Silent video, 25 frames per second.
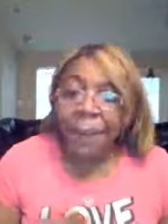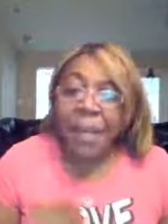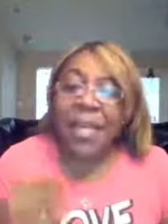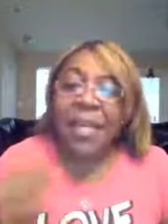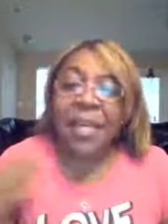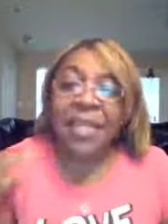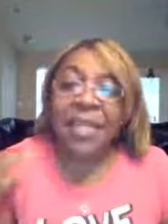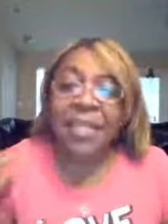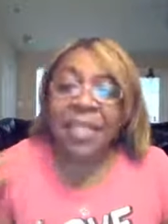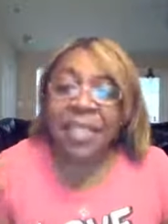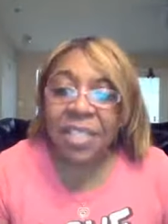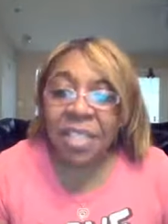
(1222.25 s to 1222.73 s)

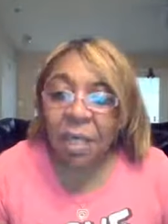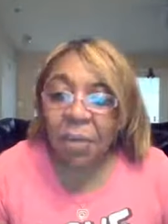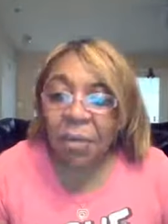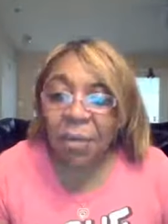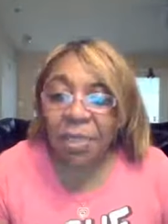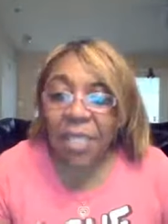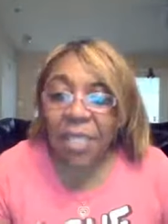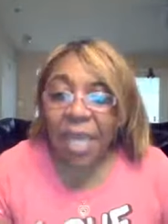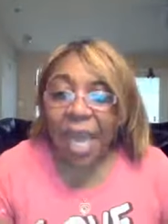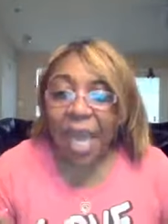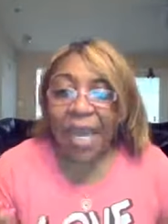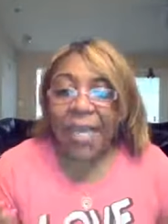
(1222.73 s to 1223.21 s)
Because
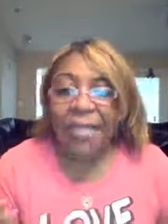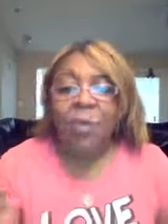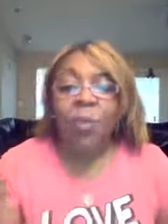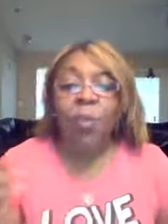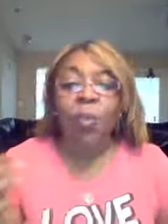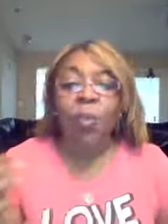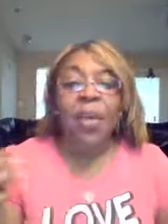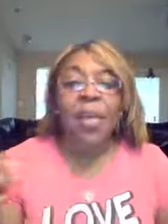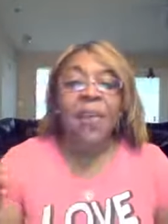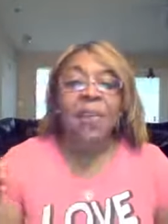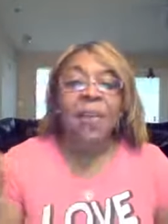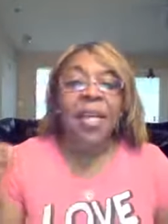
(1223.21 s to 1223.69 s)

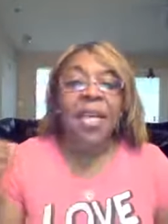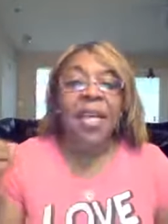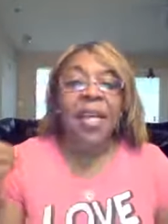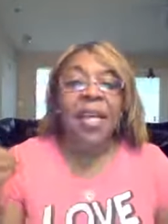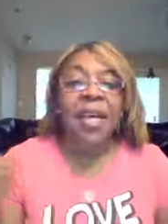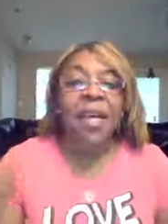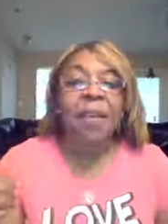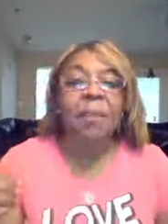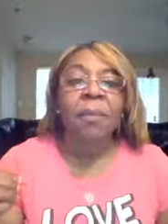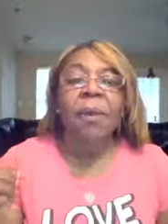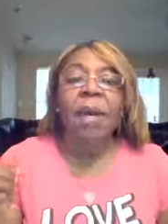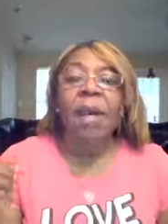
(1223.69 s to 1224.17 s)
sometimes we
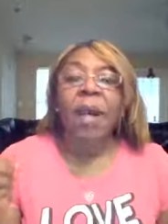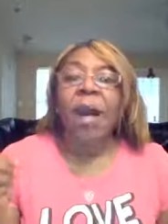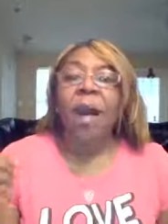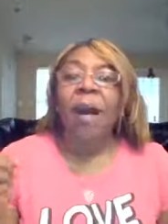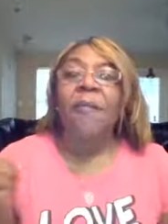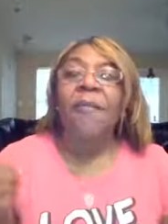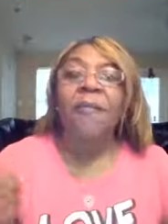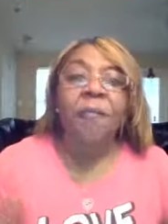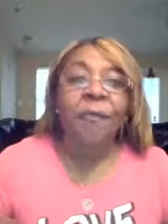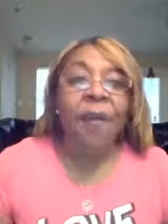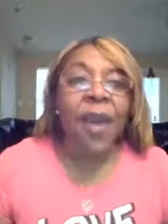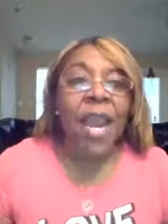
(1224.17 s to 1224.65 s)
become
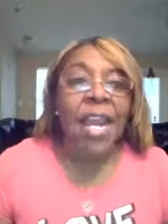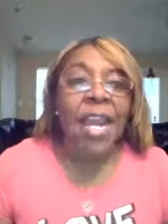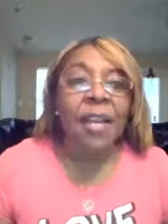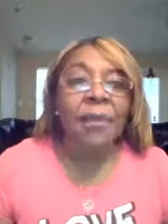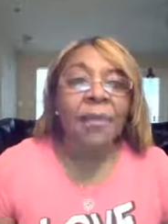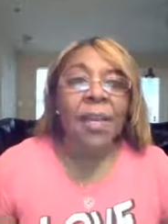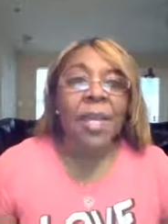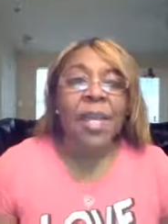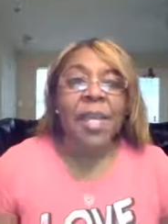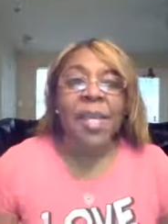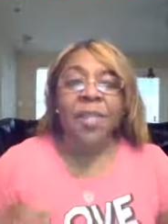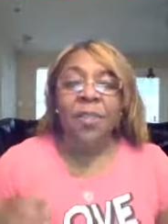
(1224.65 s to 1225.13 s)

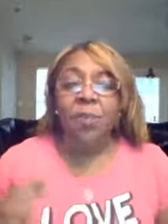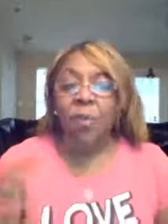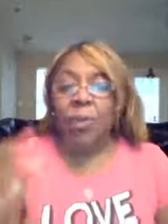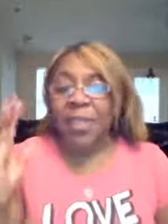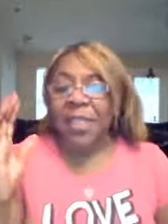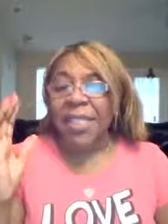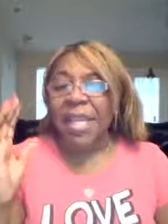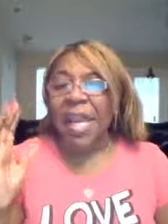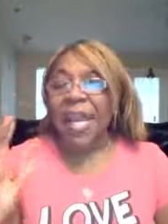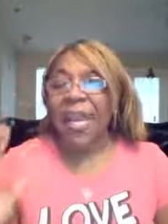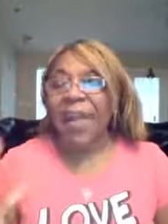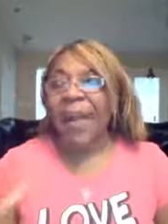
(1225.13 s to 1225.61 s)
afraid because
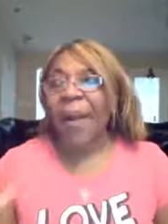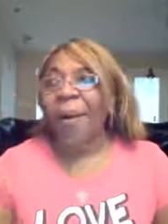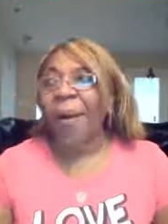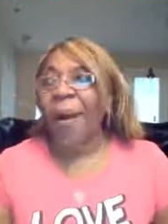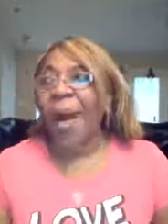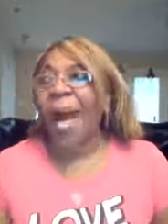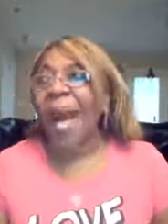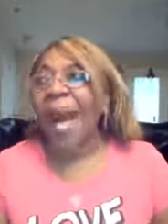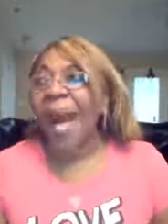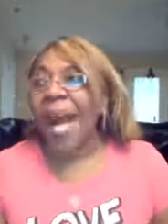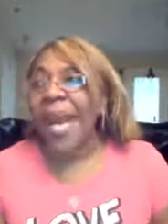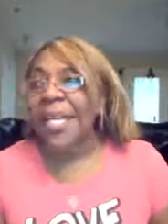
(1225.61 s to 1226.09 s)
we take
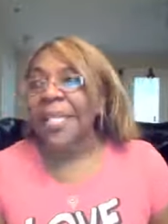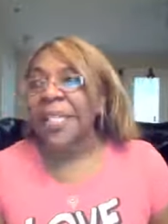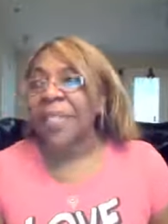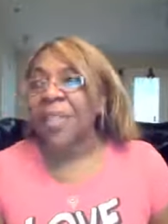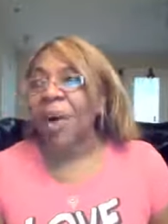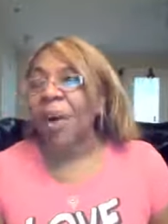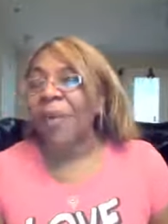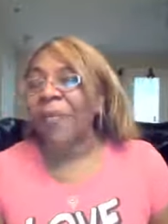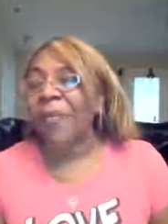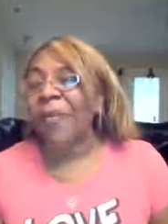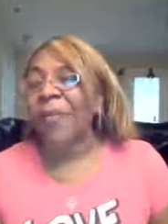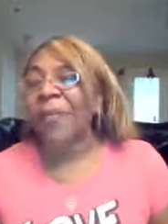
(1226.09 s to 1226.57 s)
our
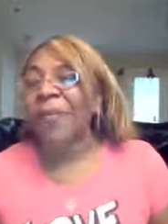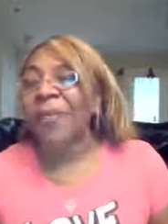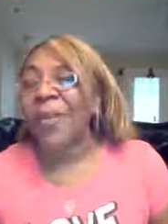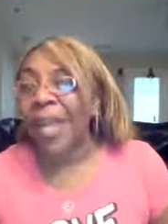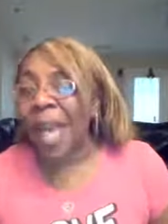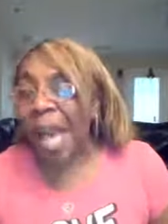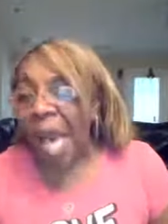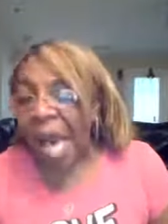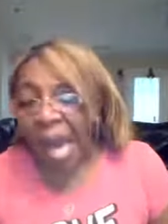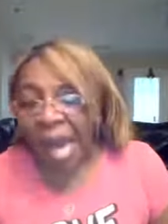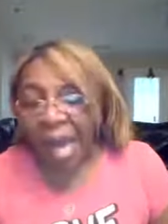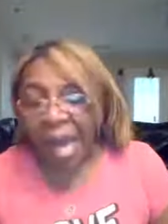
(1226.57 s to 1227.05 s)
eyes off
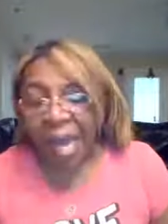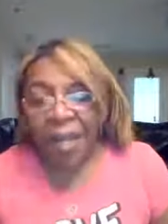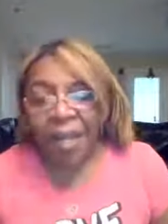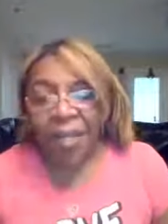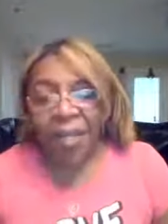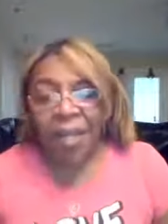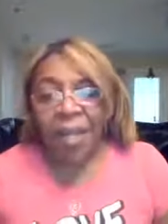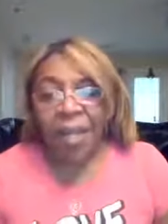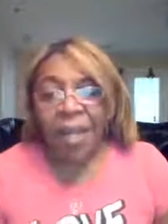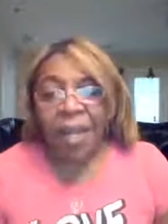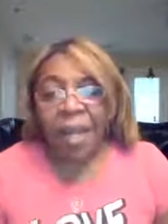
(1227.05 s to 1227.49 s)
of God